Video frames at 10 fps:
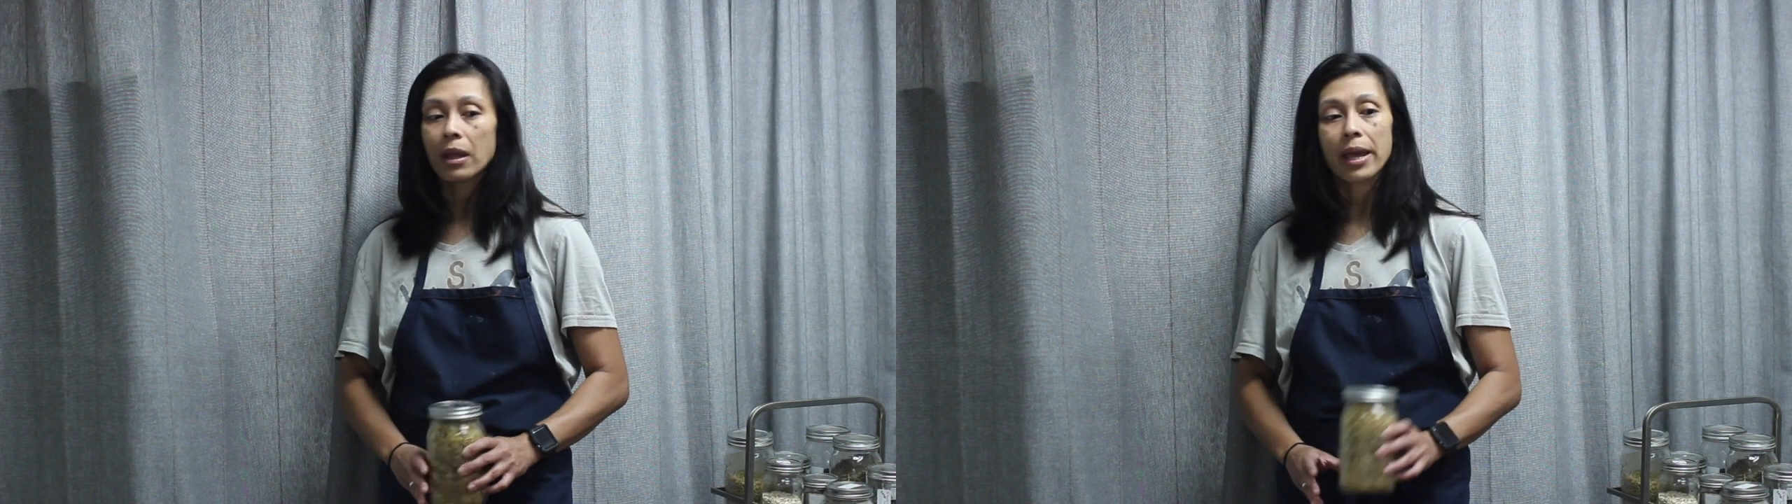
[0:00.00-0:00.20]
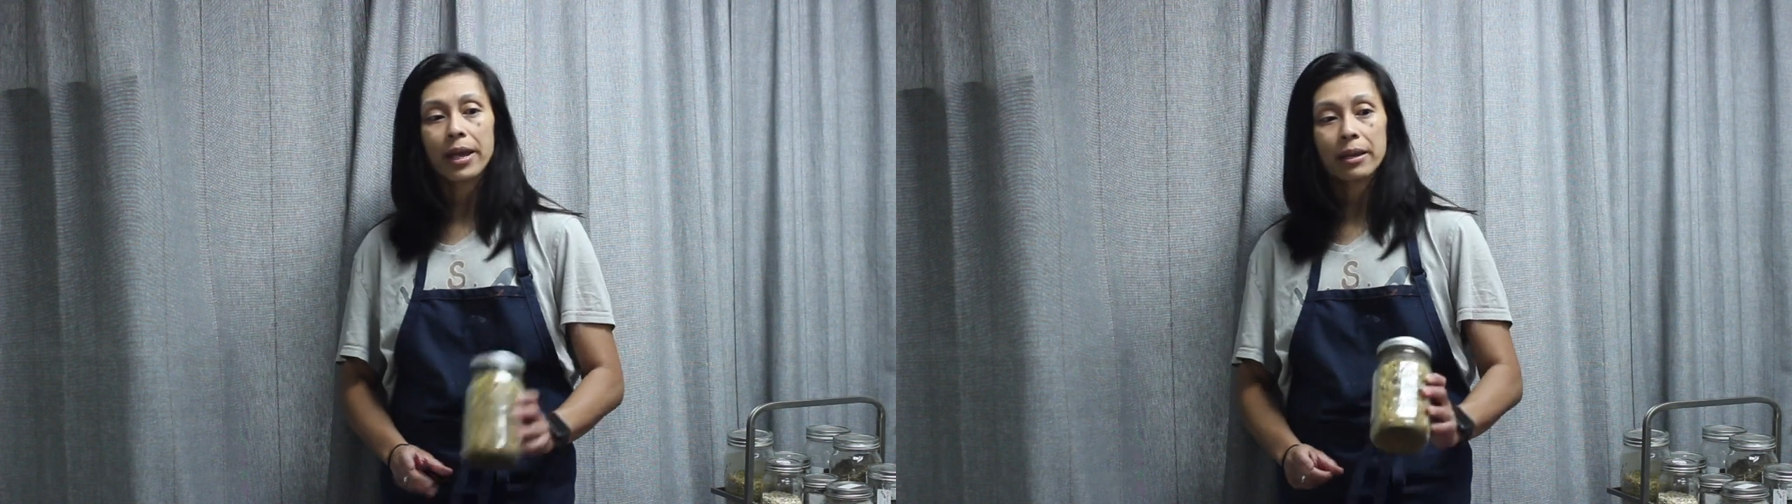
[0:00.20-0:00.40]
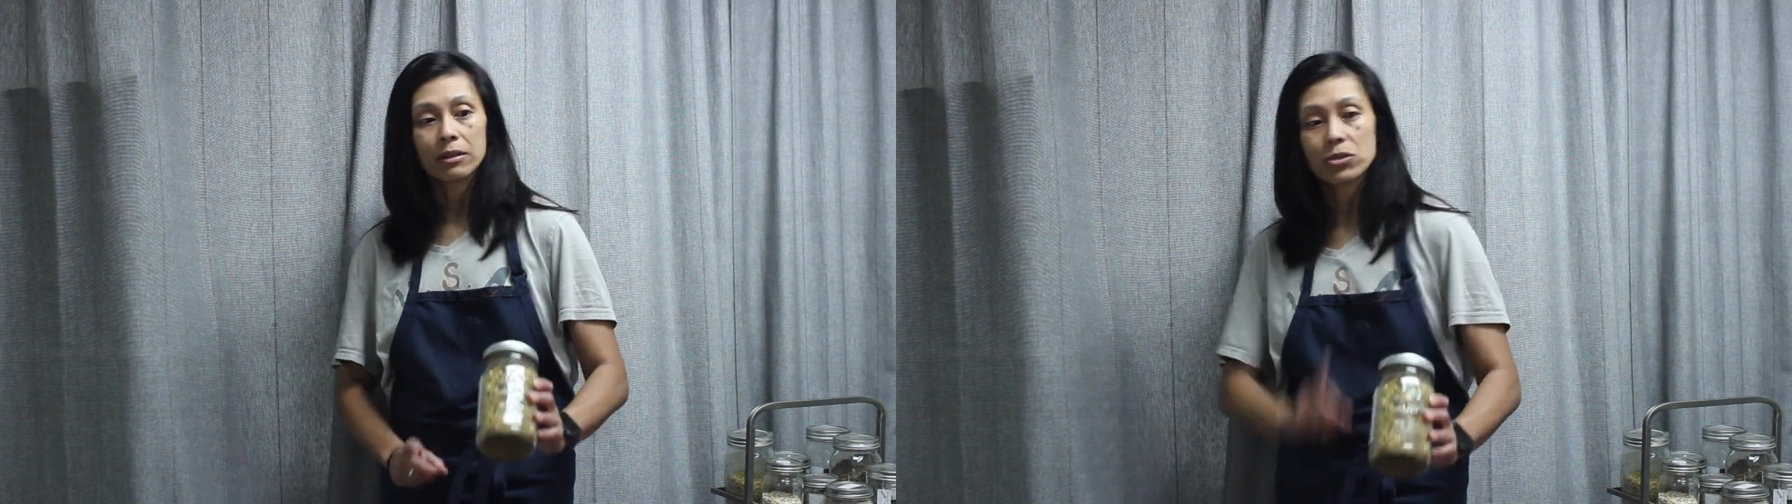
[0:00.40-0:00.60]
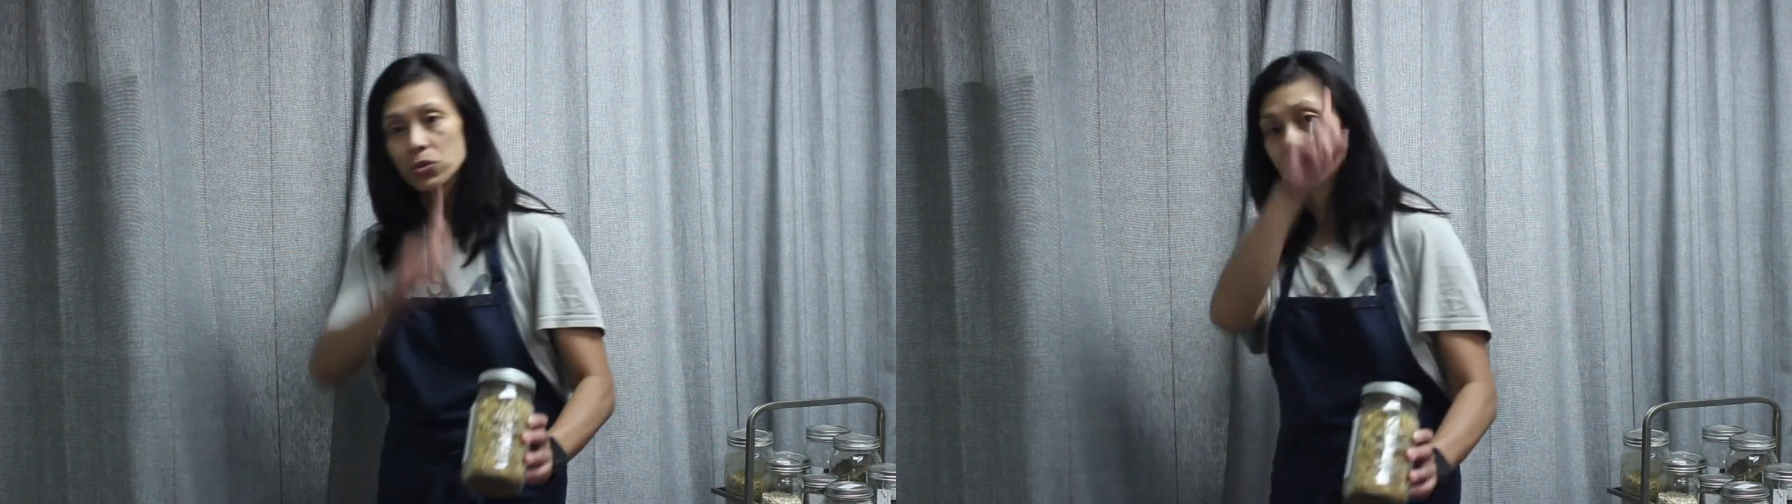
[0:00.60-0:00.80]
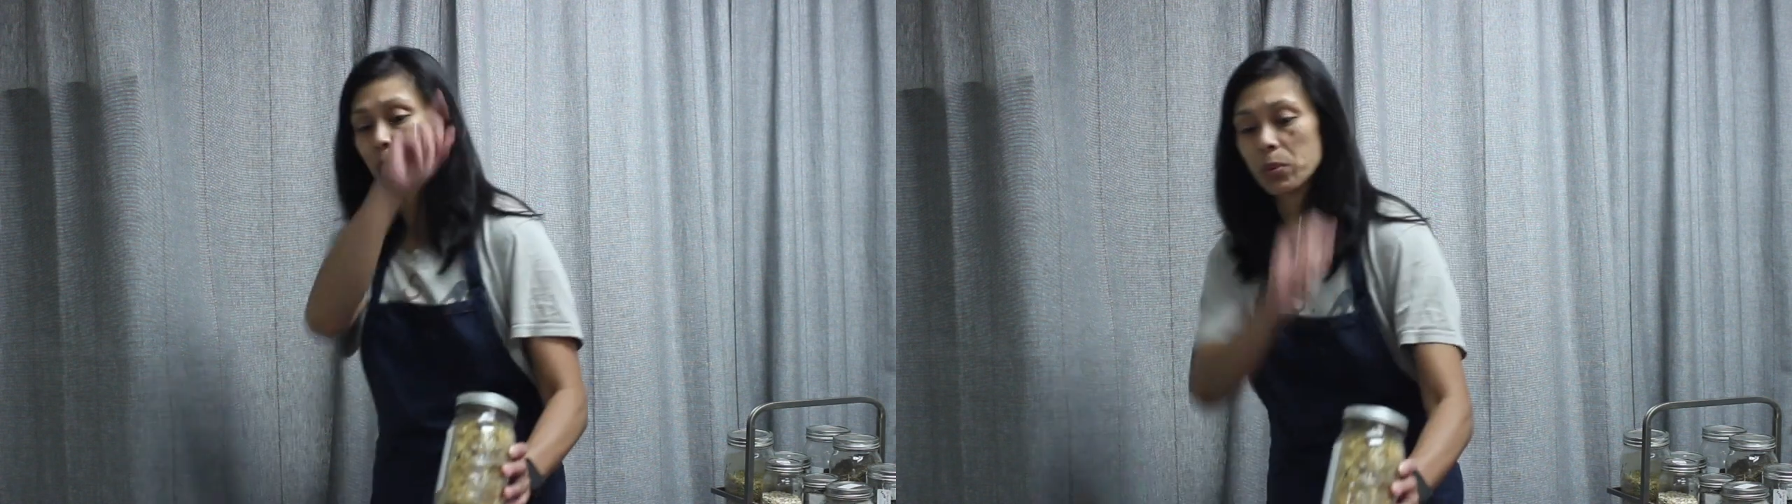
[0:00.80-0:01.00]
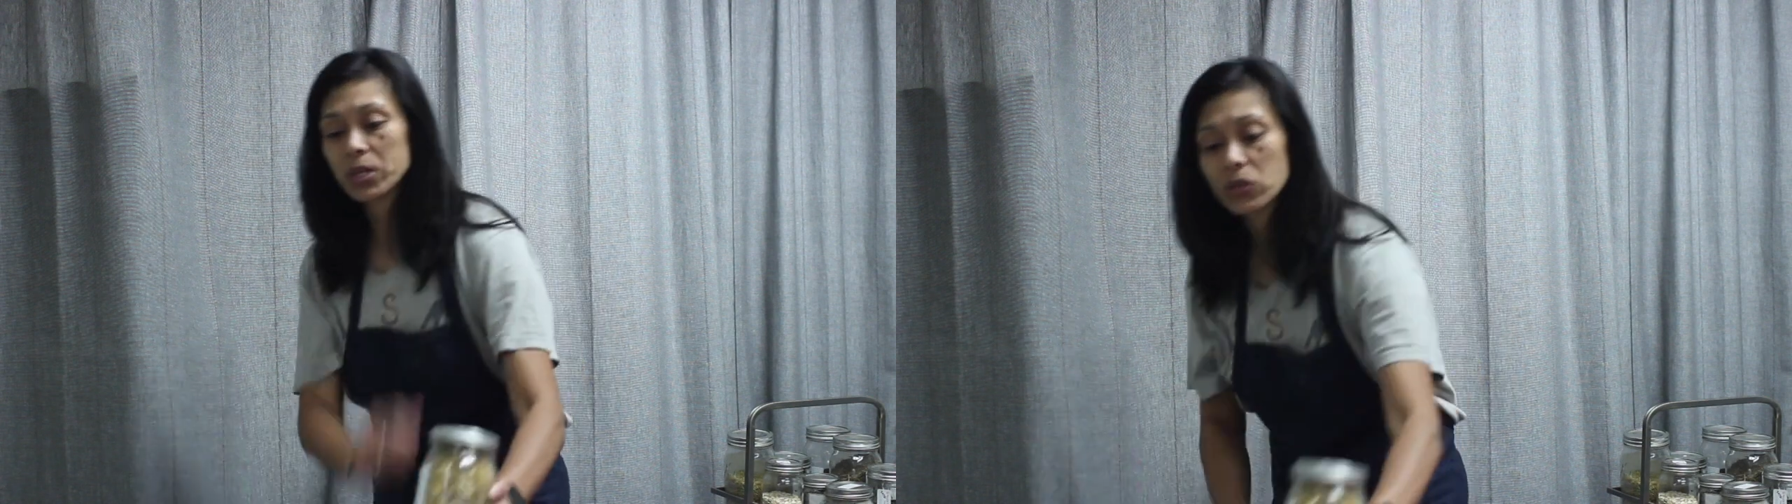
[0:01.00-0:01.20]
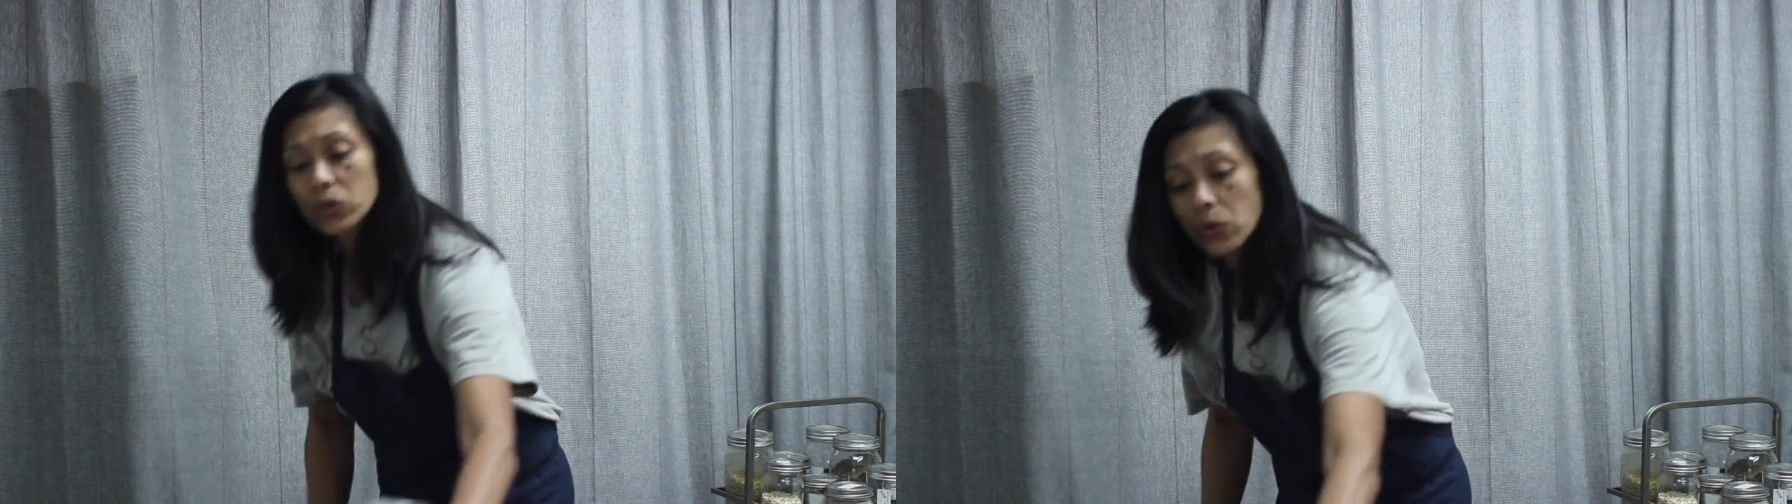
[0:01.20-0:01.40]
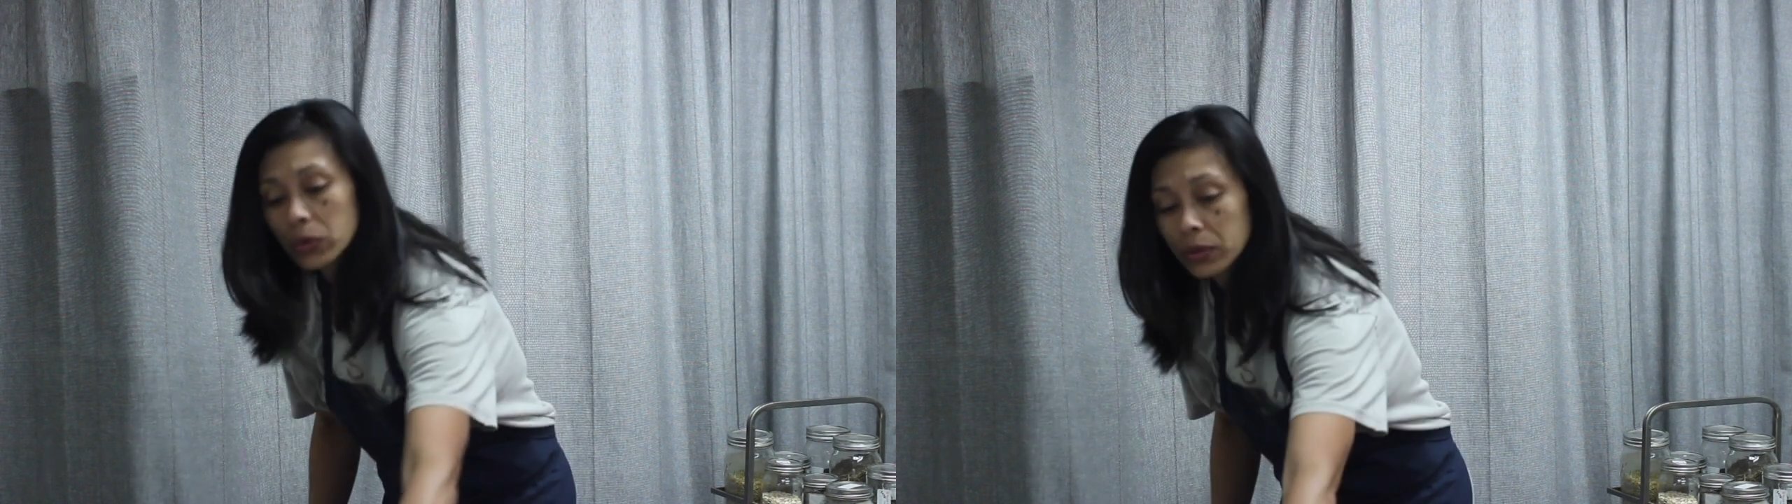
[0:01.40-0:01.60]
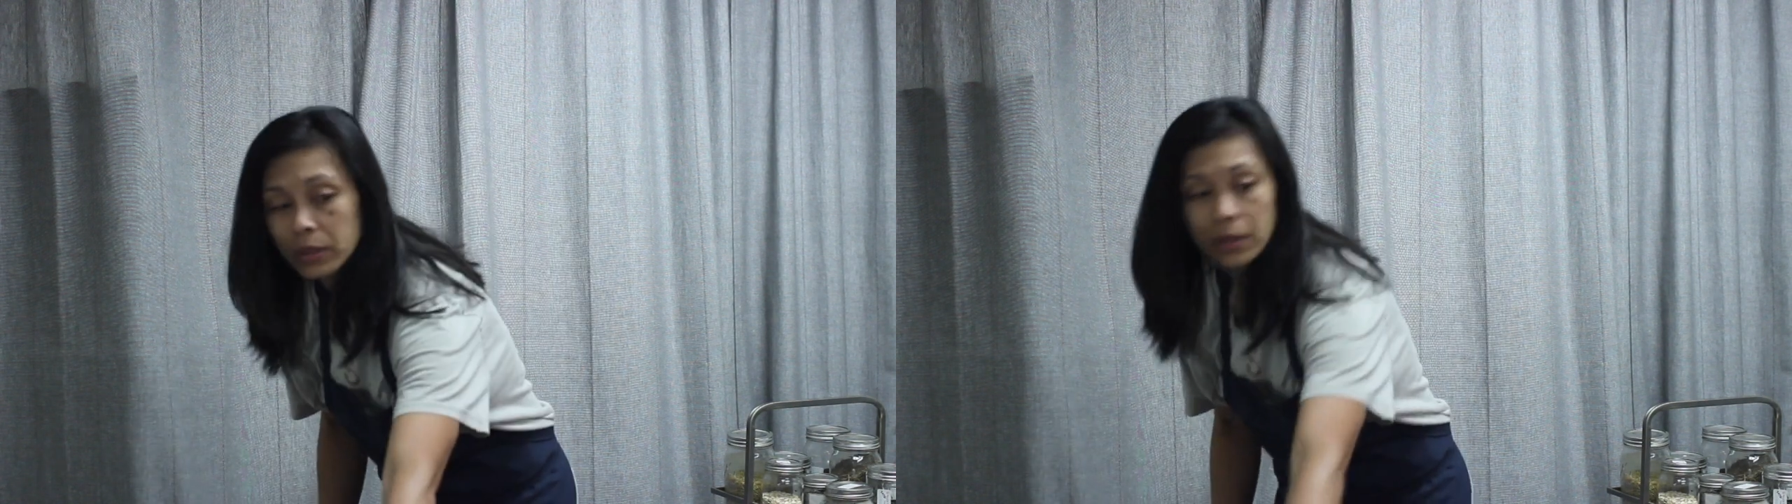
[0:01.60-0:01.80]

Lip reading: and I'll show you in a moment. You can go to